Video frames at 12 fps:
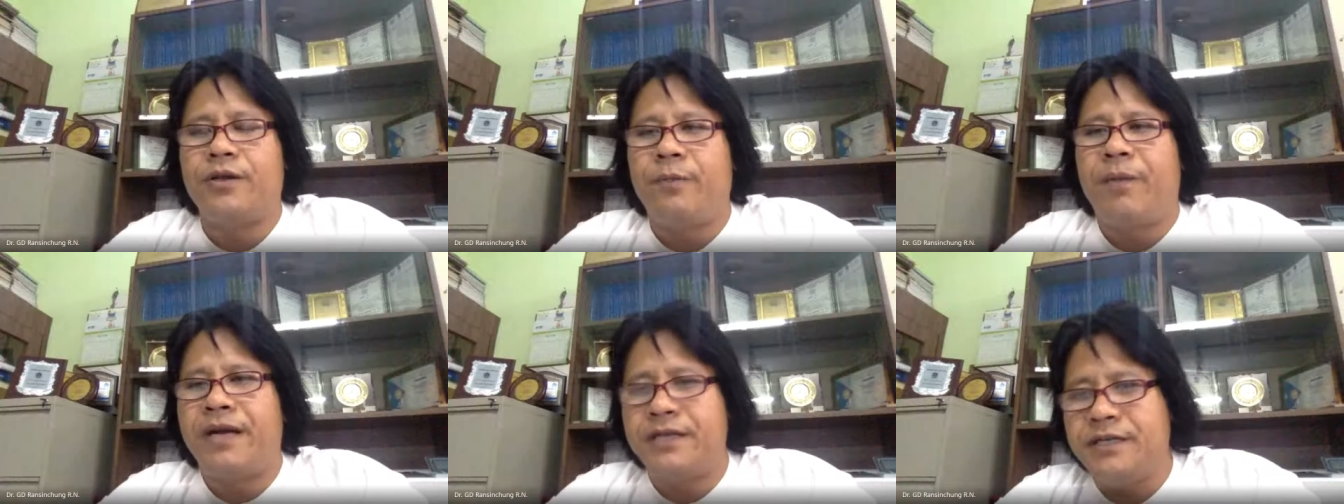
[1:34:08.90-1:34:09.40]

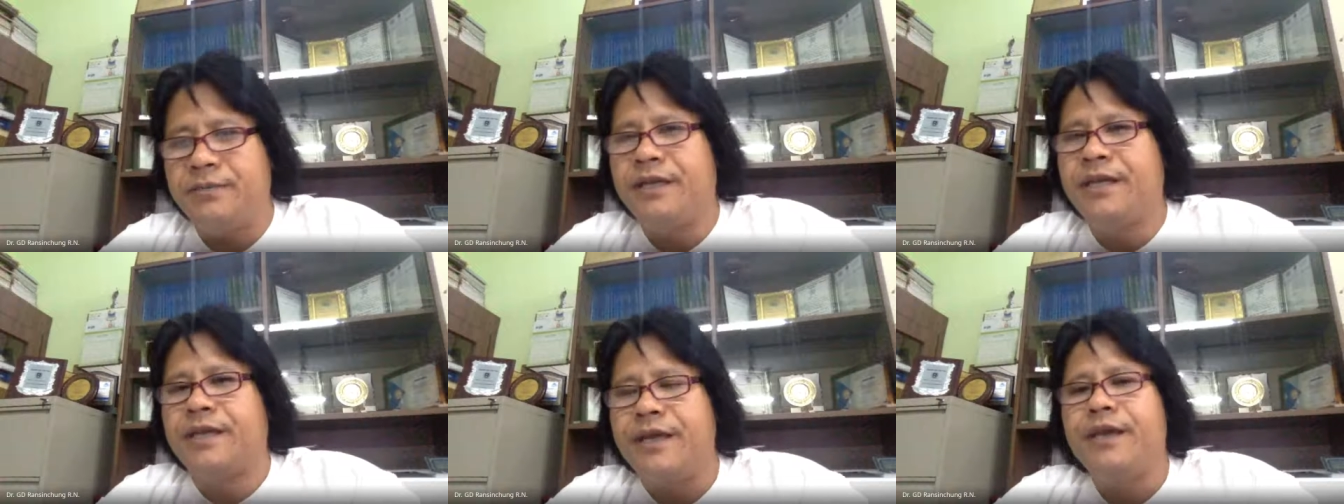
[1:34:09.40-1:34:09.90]
pardon
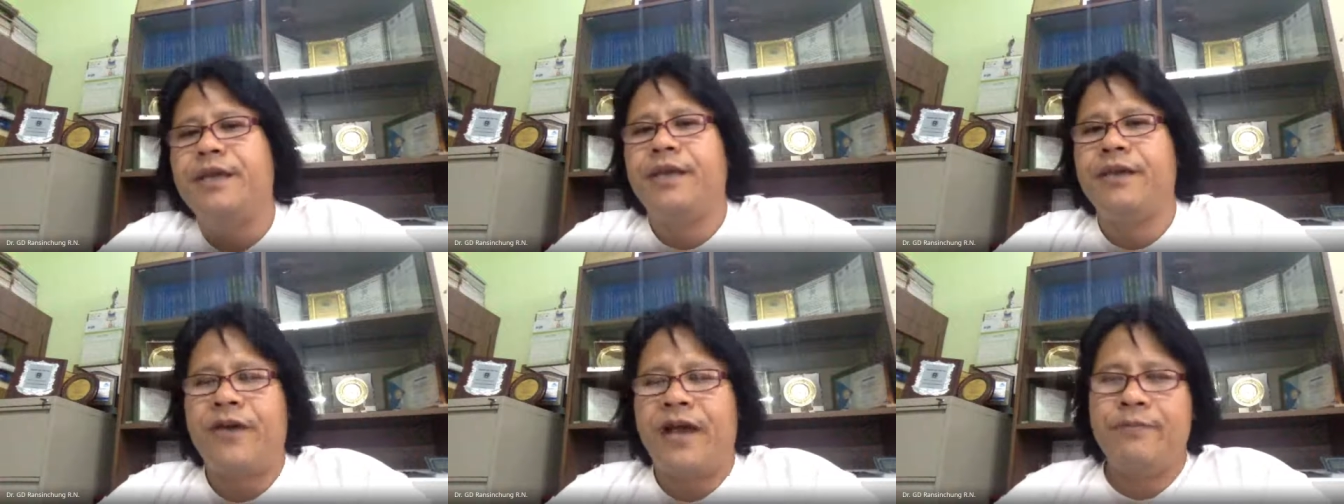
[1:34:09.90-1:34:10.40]
me.
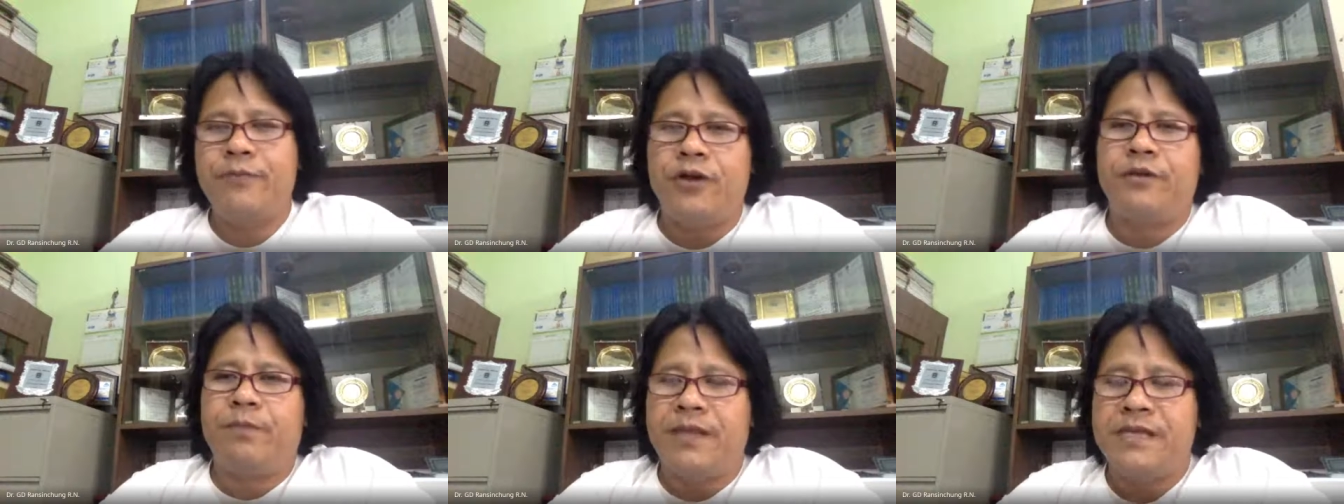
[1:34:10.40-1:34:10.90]
If I'm
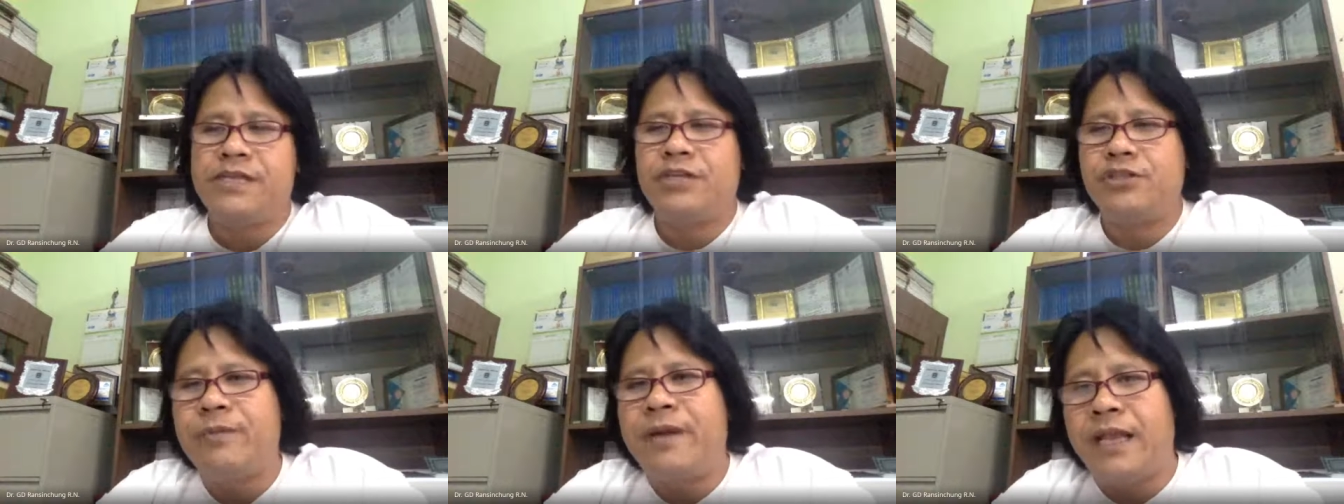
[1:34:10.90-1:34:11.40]
not, please
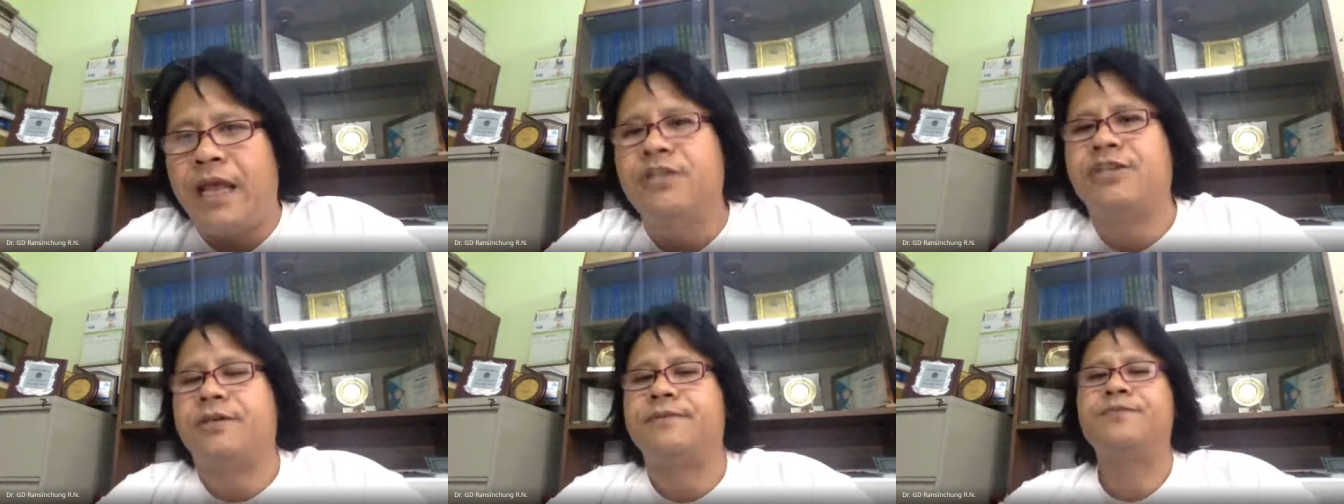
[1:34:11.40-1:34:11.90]
enjoy my
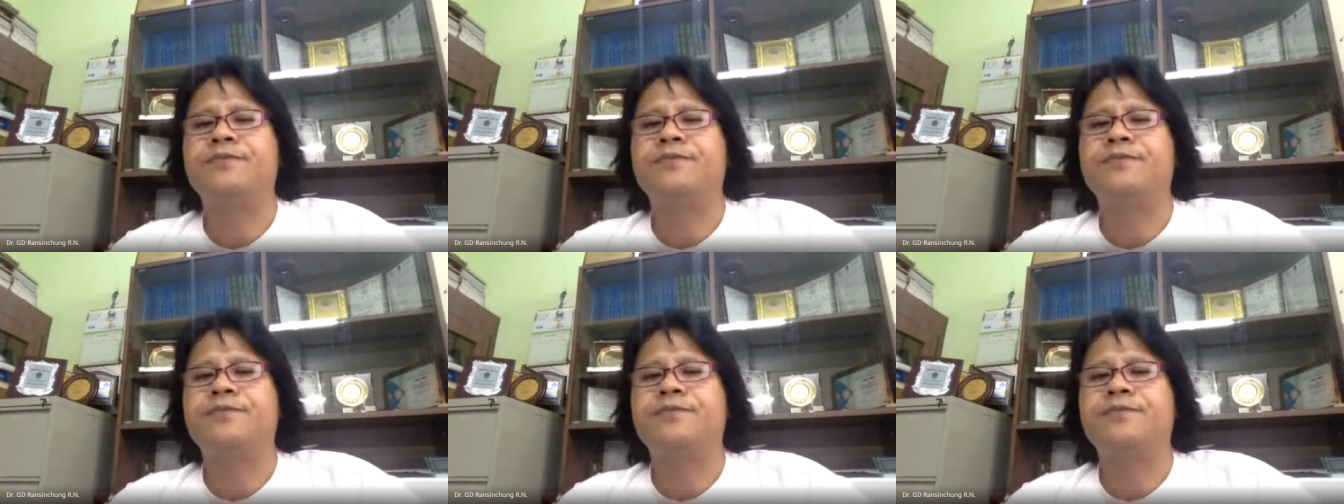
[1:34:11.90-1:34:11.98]
lecture.